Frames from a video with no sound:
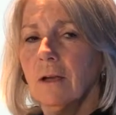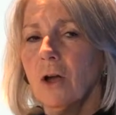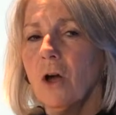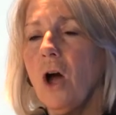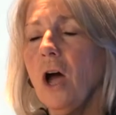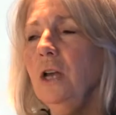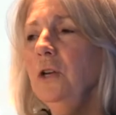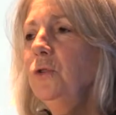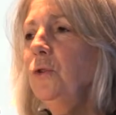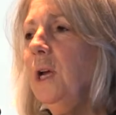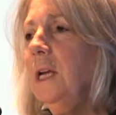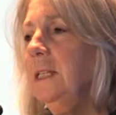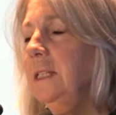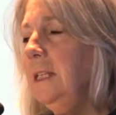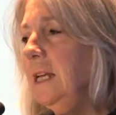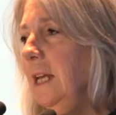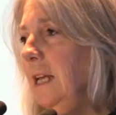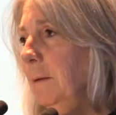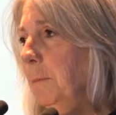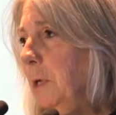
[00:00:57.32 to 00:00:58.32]

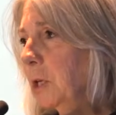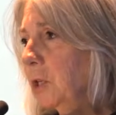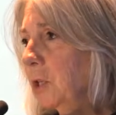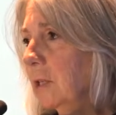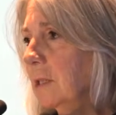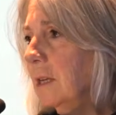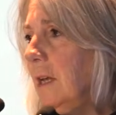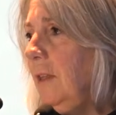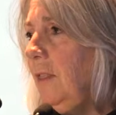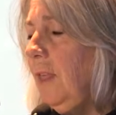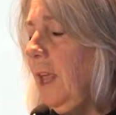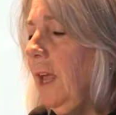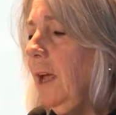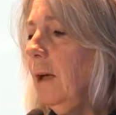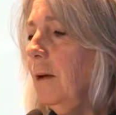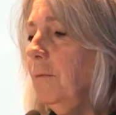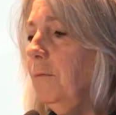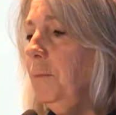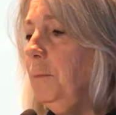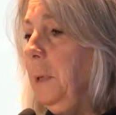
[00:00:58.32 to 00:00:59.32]
contrasting images, I
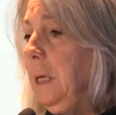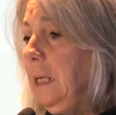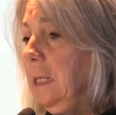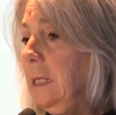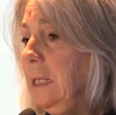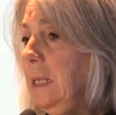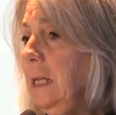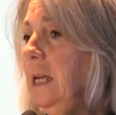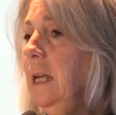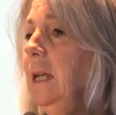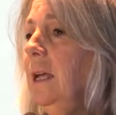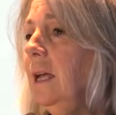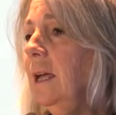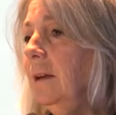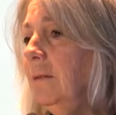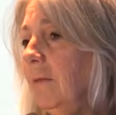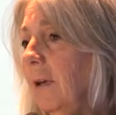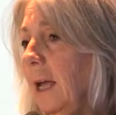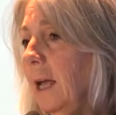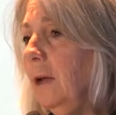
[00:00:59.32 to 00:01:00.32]
think, of BC
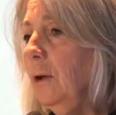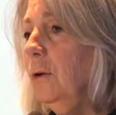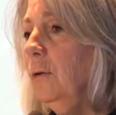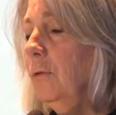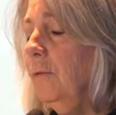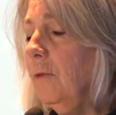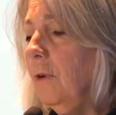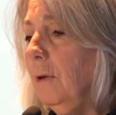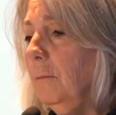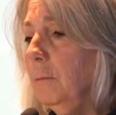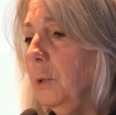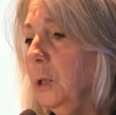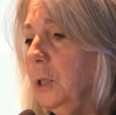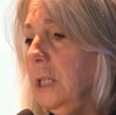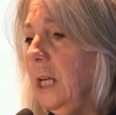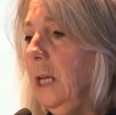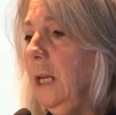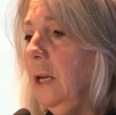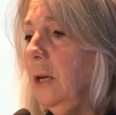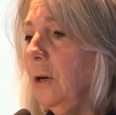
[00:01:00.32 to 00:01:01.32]
and Vancouver in
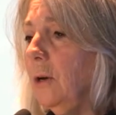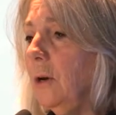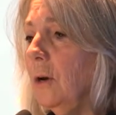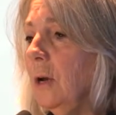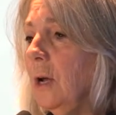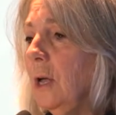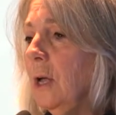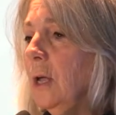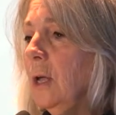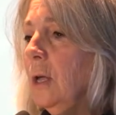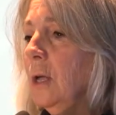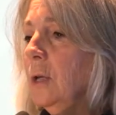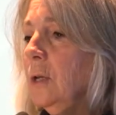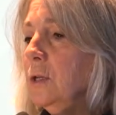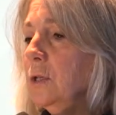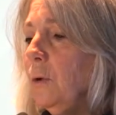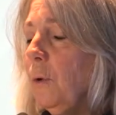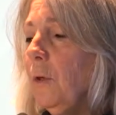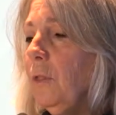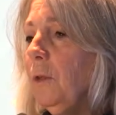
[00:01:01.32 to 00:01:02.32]
particular.
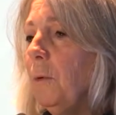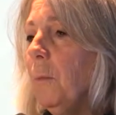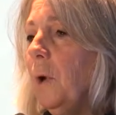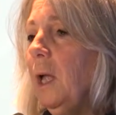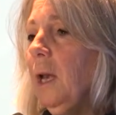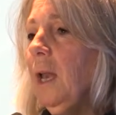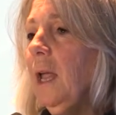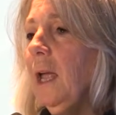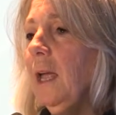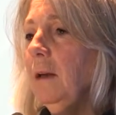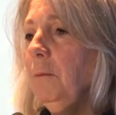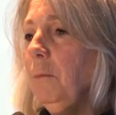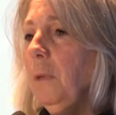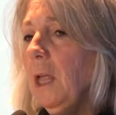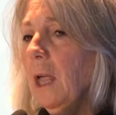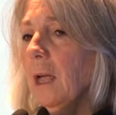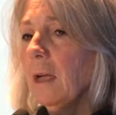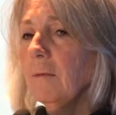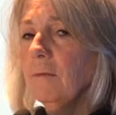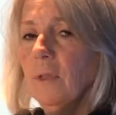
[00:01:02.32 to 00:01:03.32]
So on the one hand,
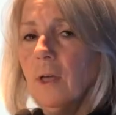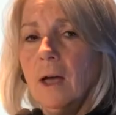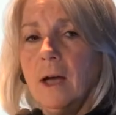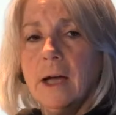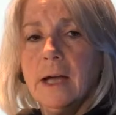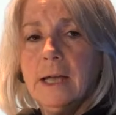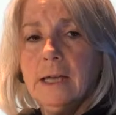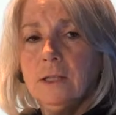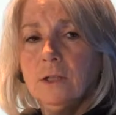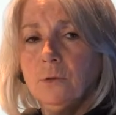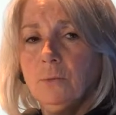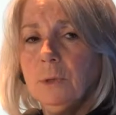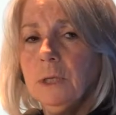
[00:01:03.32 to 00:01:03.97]
we have the highest